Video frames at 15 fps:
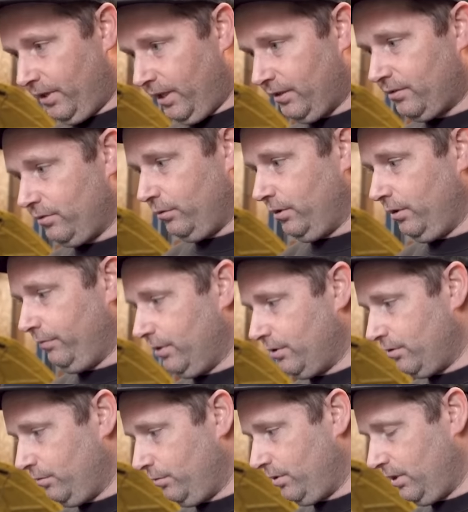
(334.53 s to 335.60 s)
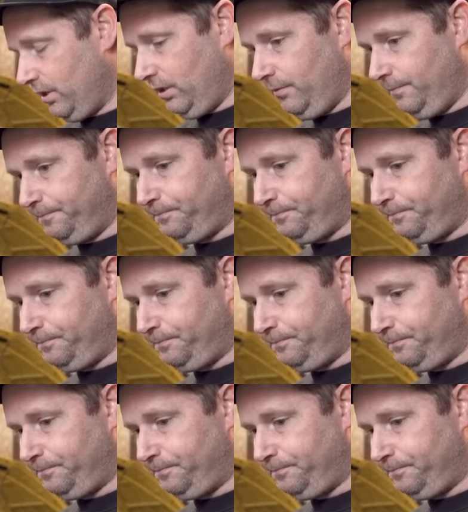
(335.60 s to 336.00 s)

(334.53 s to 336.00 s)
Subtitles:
That's right. Not the original seat.